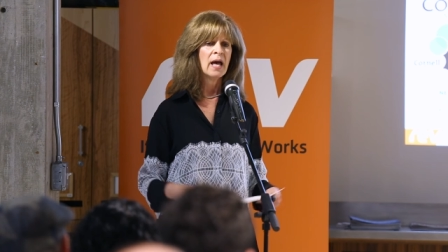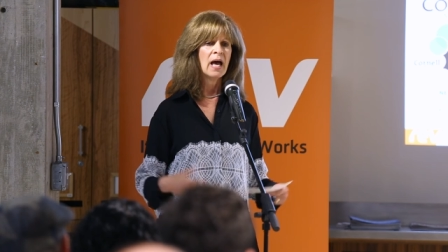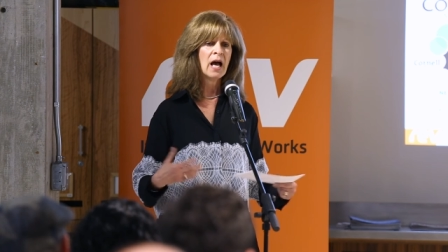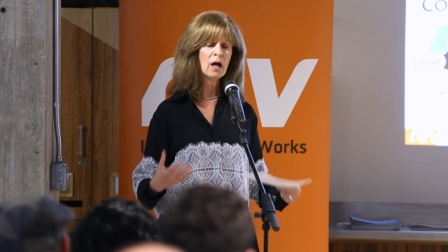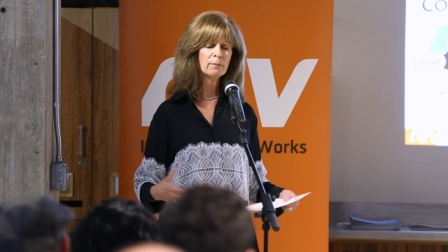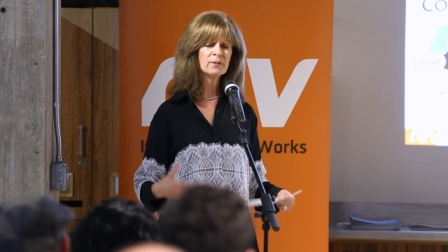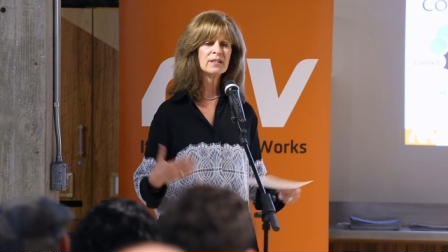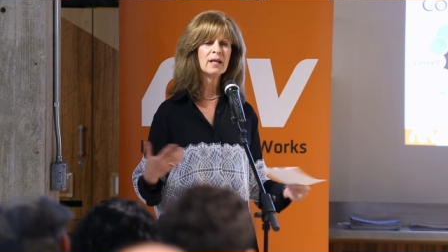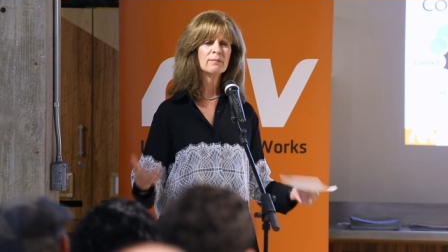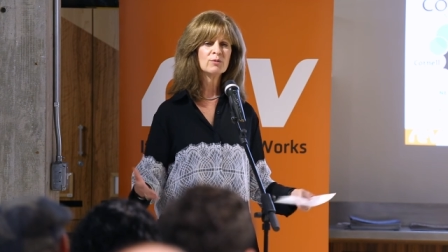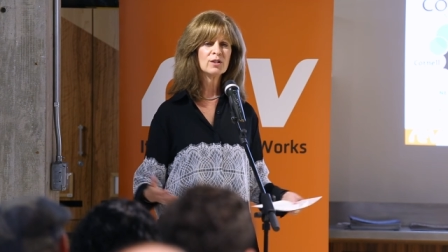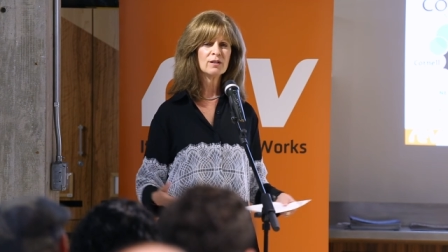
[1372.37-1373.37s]
helps
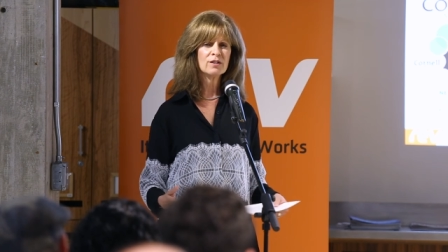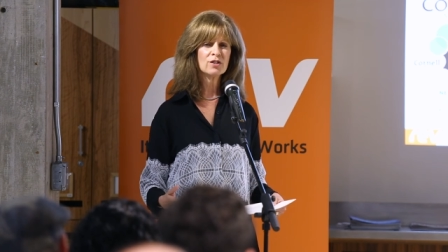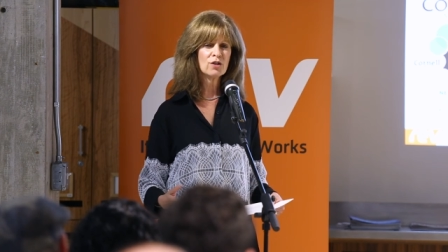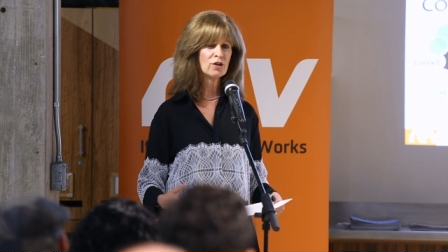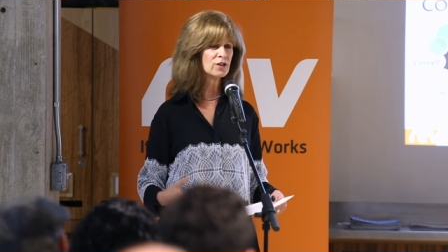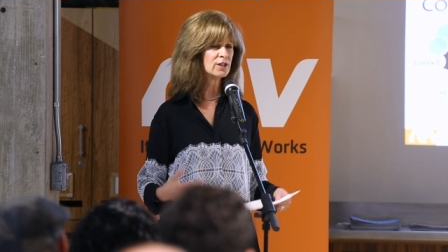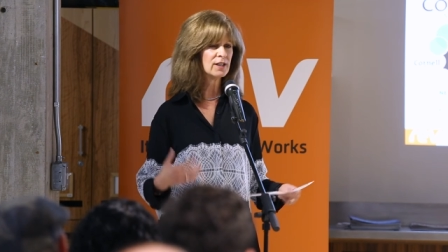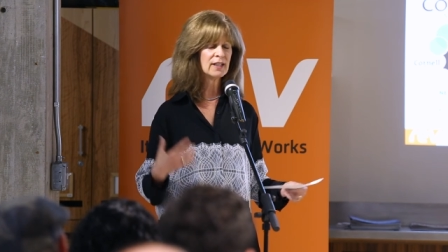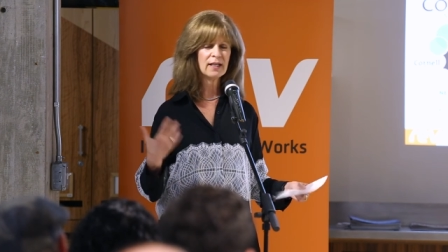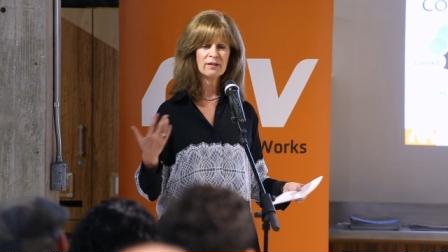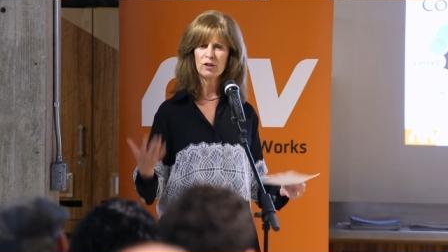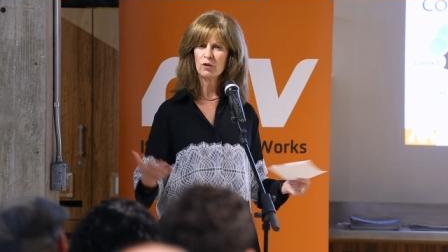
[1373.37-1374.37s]
them to start to
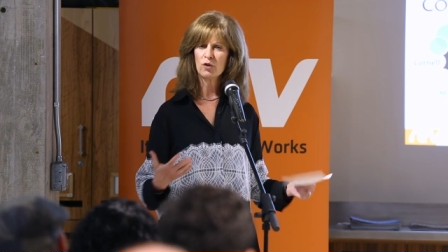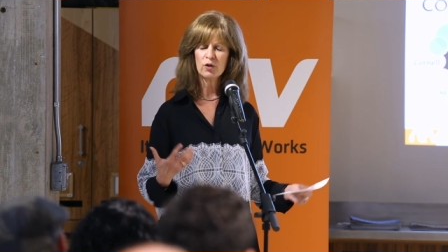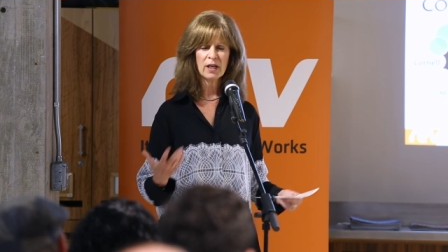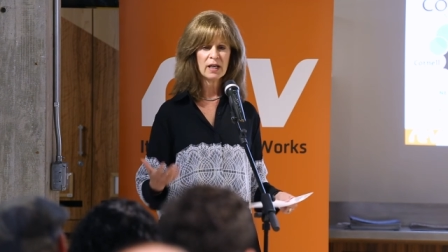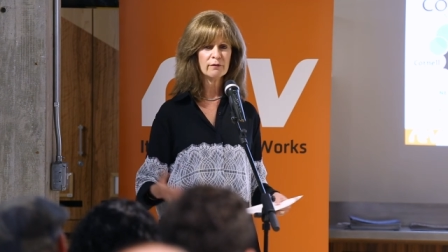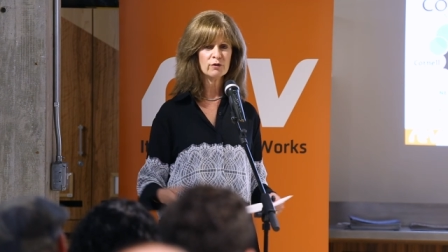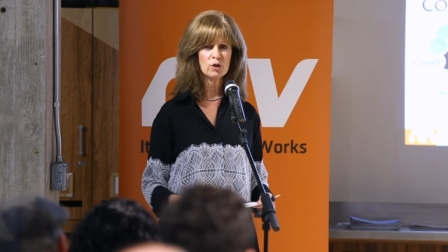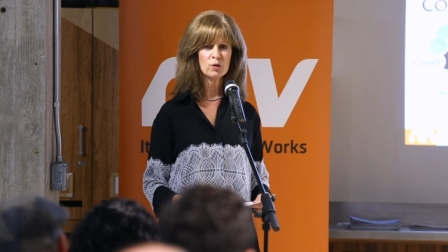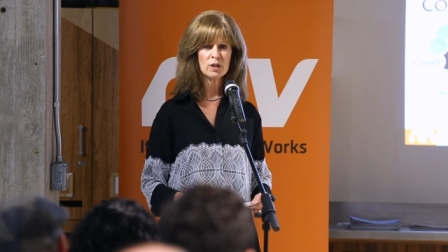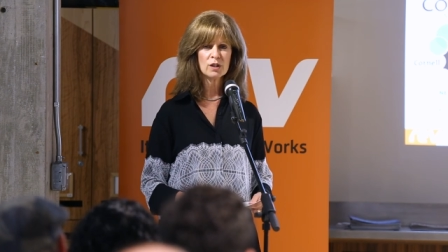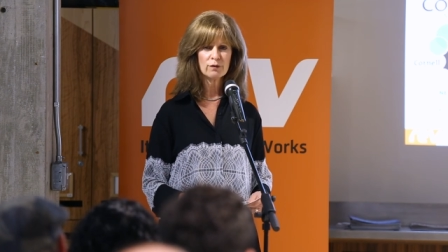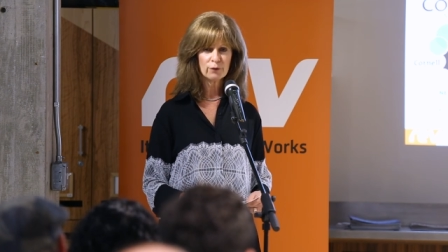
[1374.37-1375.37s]
get their creative
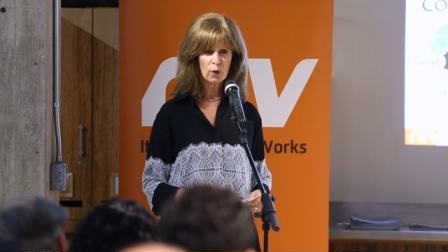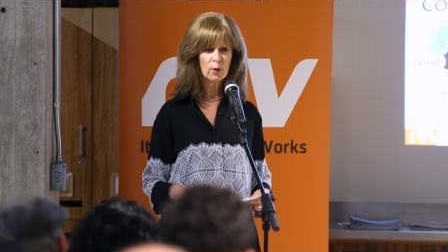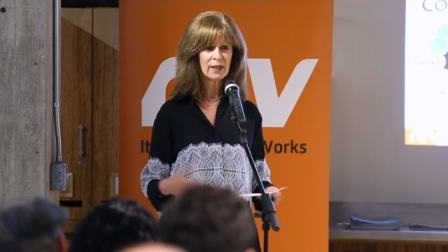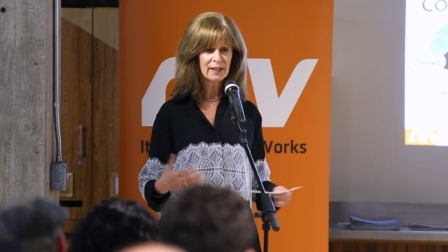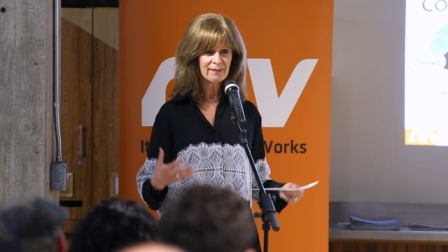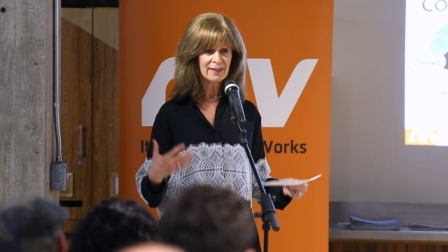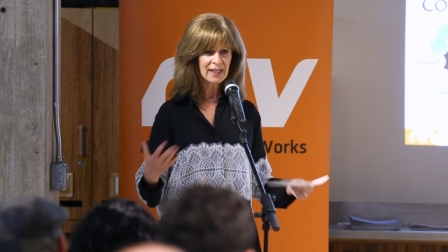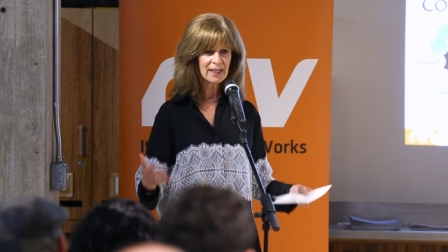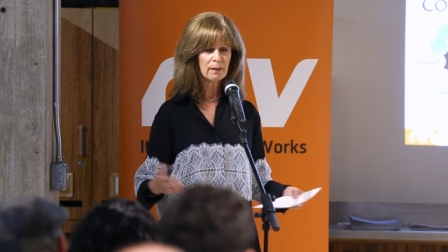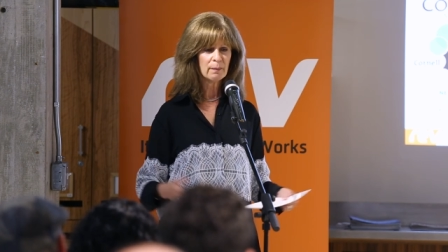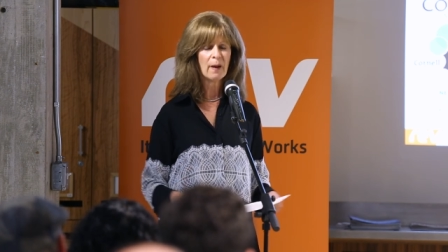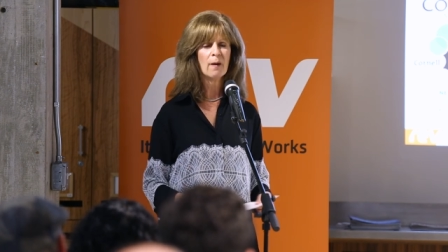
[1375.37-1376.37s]
juices flowing and think
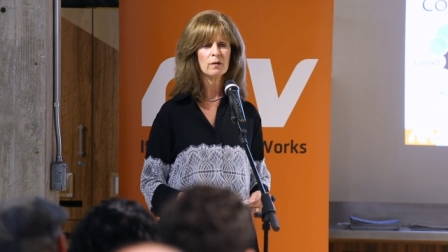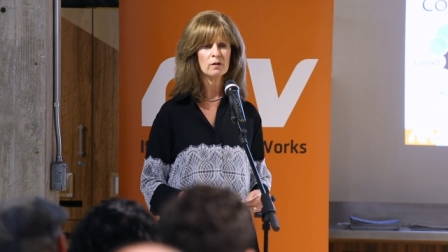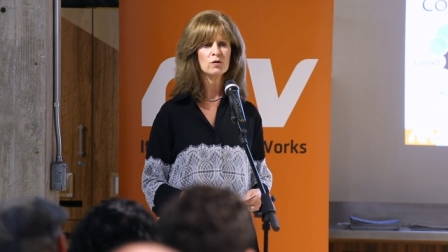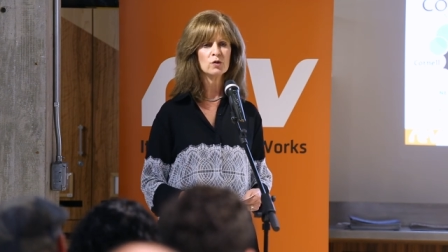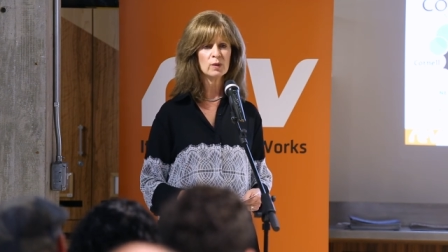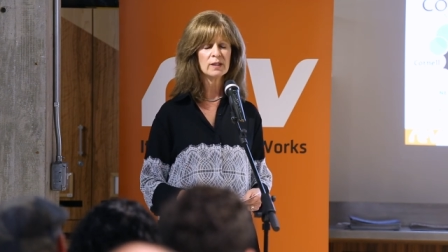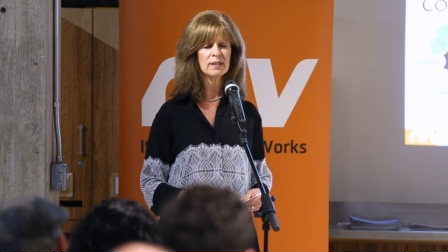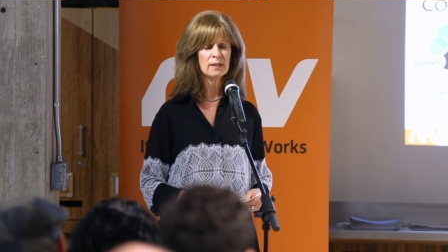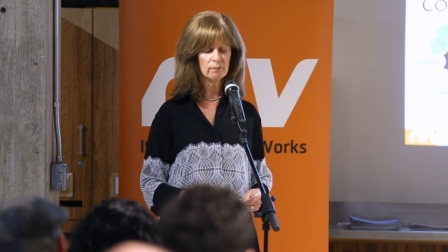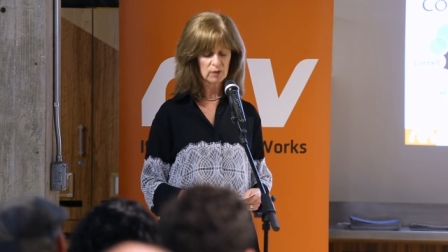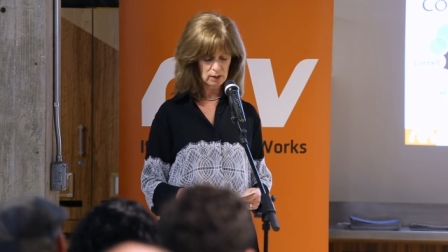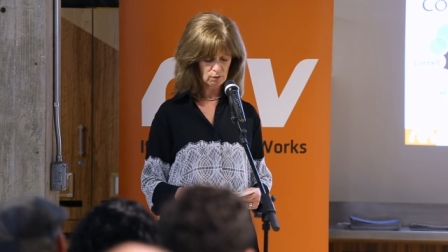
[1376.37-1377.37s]
about doing
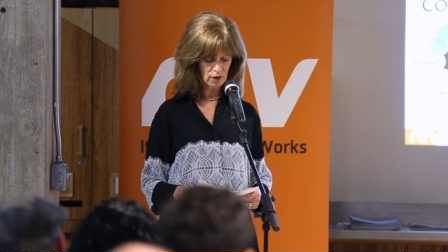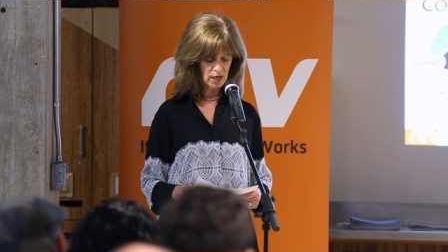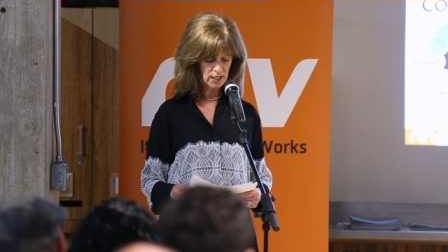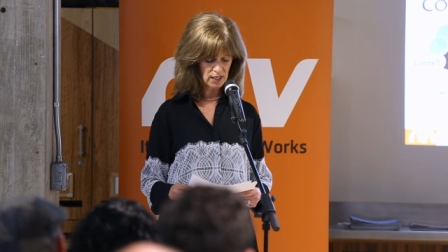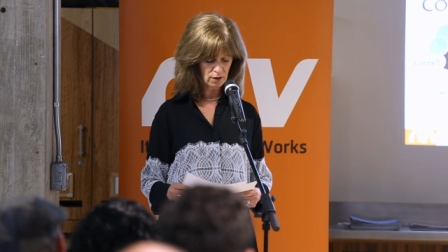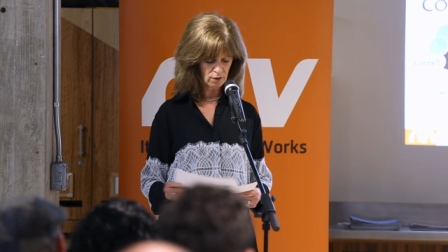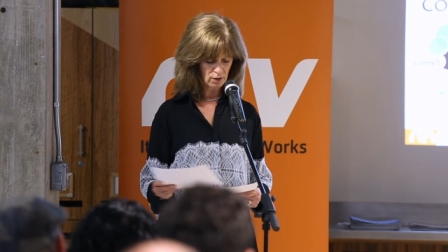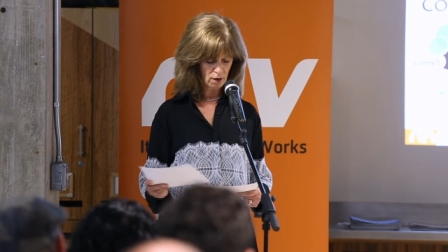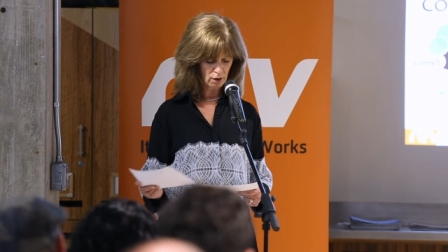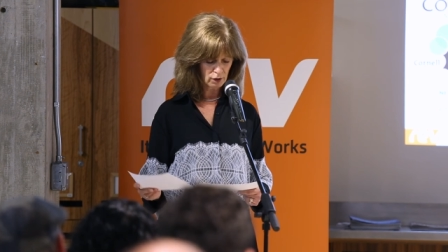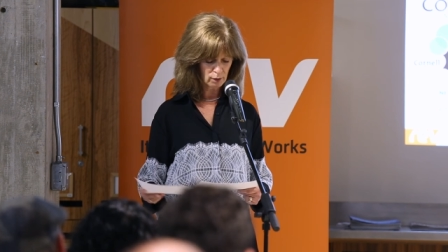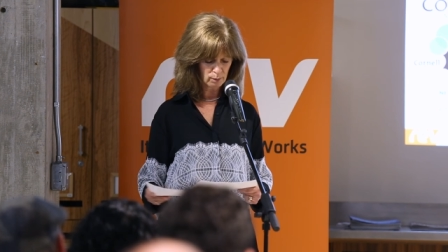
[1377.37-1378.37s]
something right here in
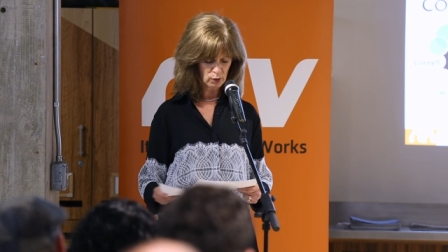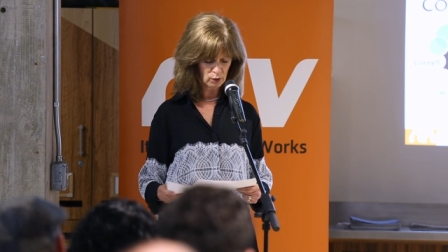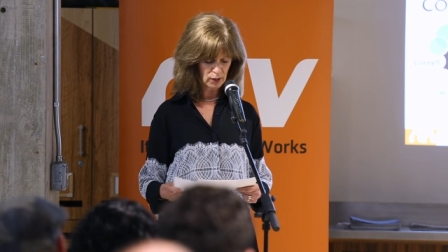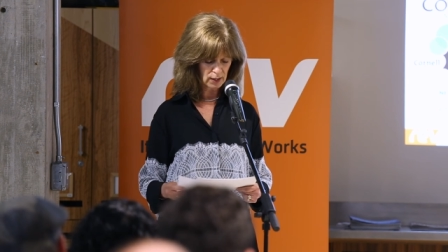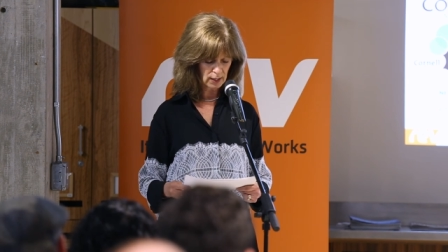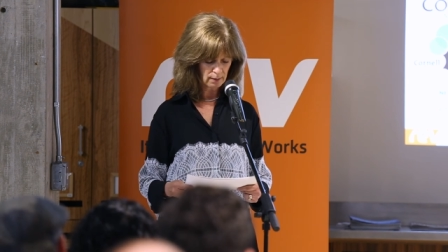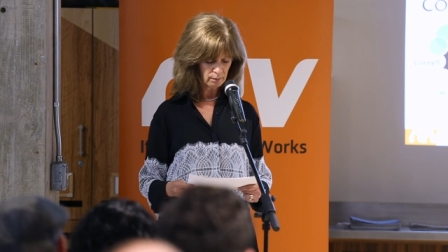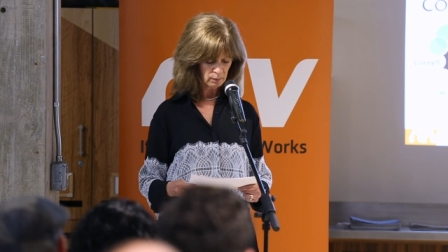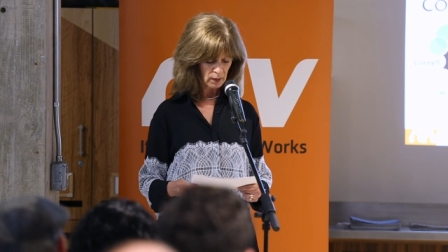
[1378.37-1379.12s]
our community.